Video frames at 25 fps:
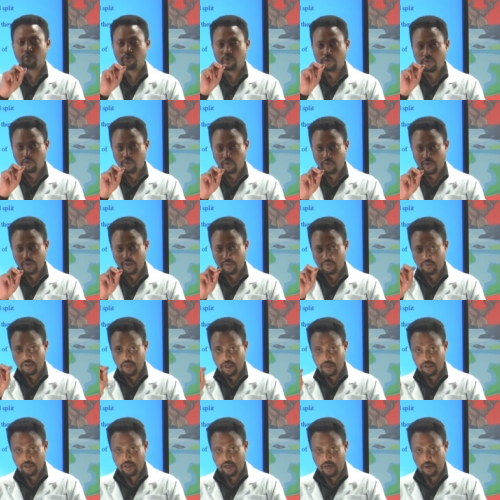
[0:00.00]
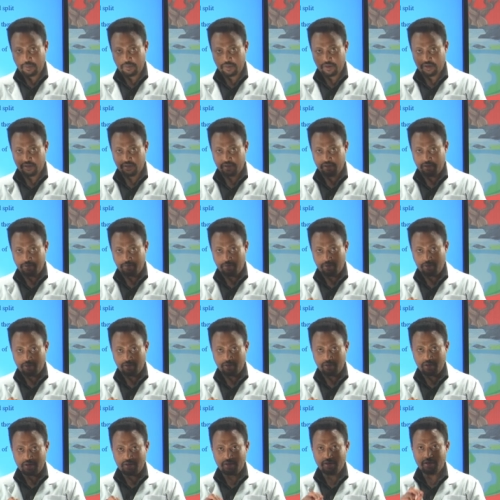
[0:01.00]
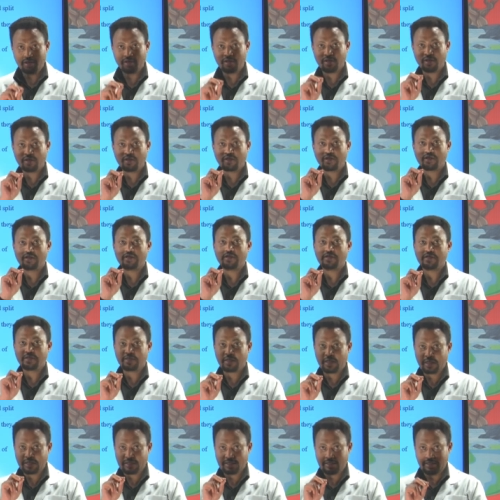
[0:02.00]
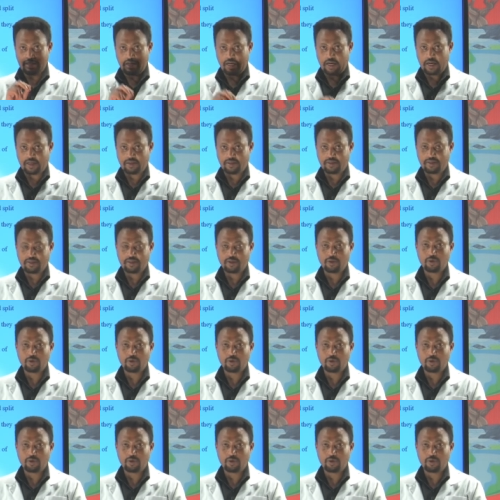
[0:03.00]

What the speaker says: 2 Krebs cycle happens in the process, 6 NAD.